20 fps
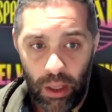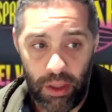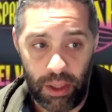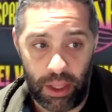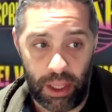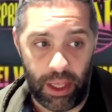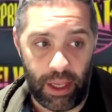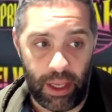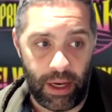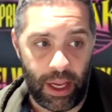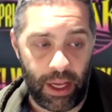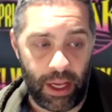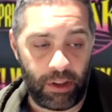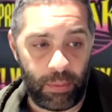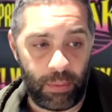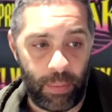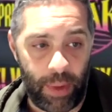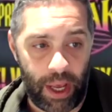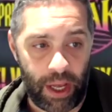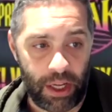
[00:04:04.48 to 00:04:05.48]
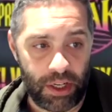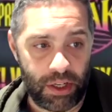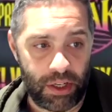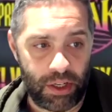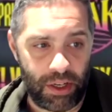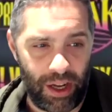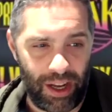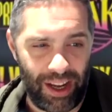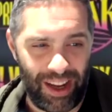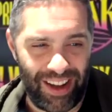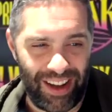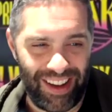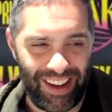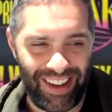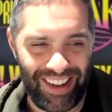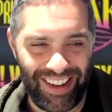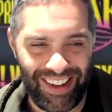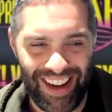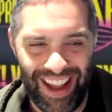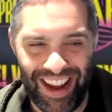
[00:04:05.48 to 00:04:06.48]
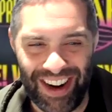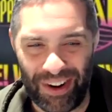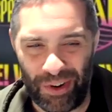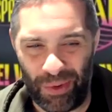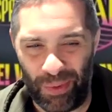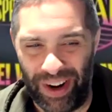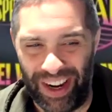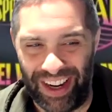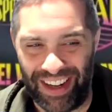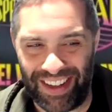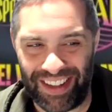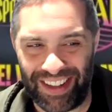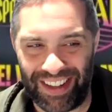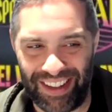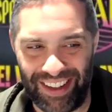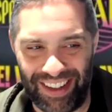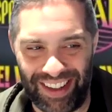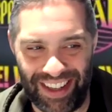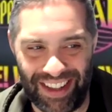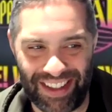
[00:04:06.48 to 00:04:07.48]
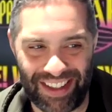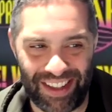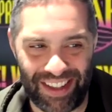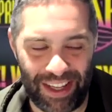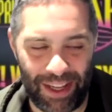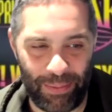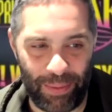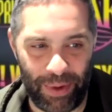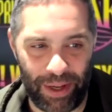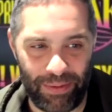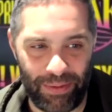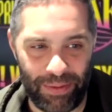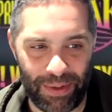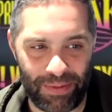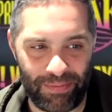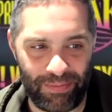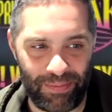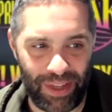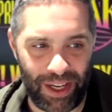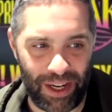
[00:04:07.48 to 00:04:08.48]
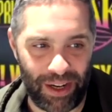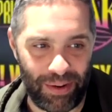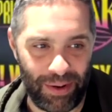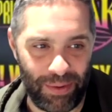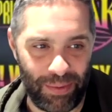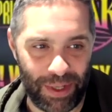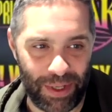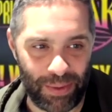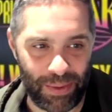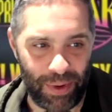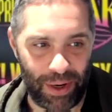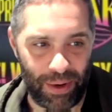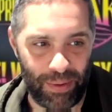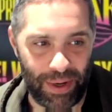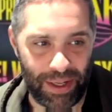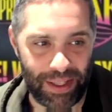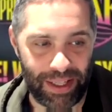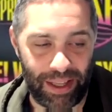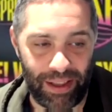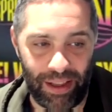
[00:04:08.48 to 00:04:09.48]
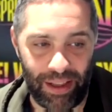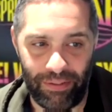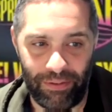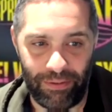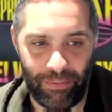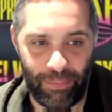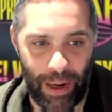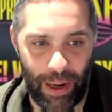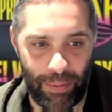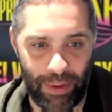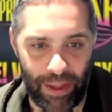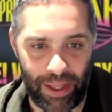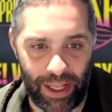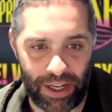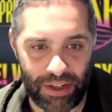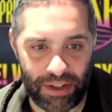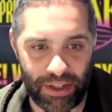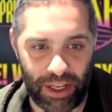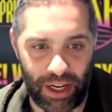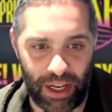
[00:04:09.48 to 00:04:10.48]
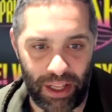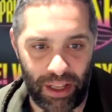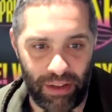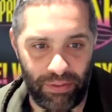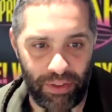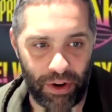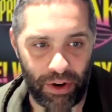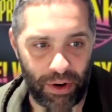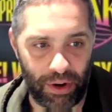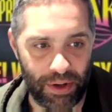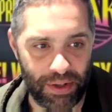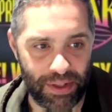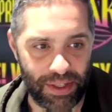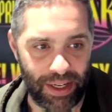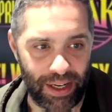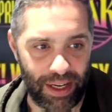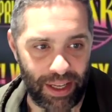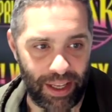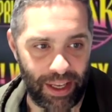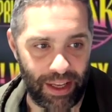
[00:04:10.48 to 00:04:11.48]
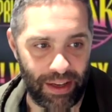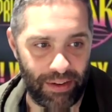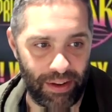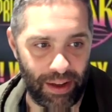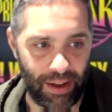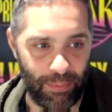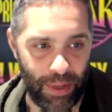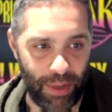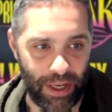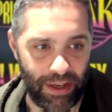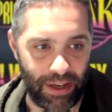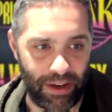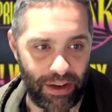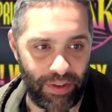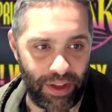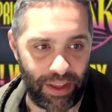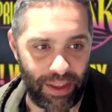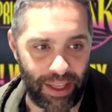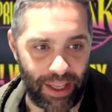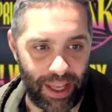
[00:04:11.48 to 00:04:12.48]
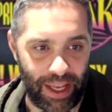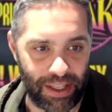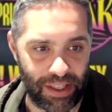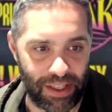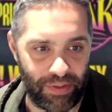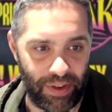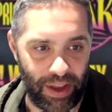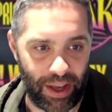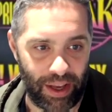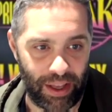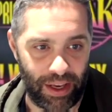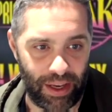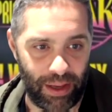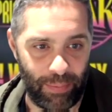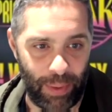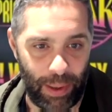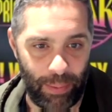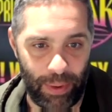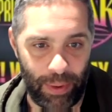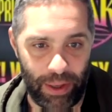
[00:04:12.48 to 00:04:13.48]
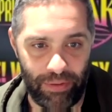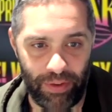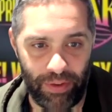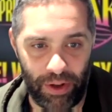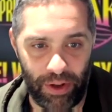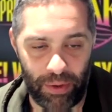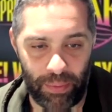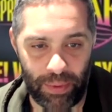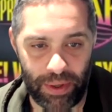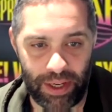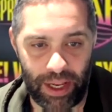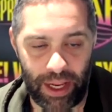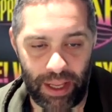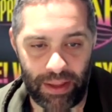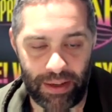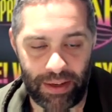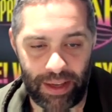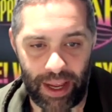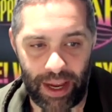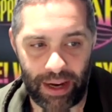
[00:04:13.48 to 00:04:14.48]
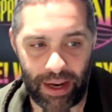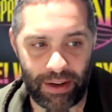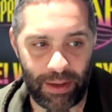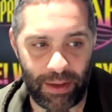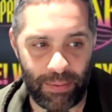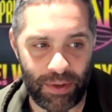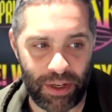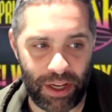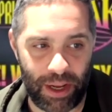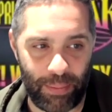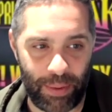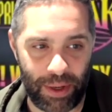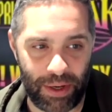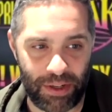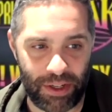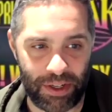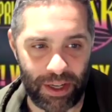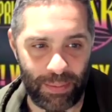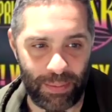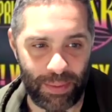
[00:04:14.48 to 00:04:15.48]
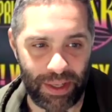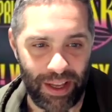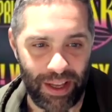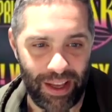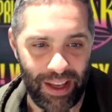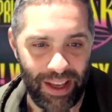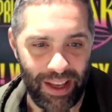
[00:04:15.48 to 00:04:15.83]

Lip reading: The next match, not great, honestly, but it was what it was. I love Bobby Lashley and I love the Hurt Syndicate. They did defeat the Gates of Agony by pinfall to retain the tag team championships.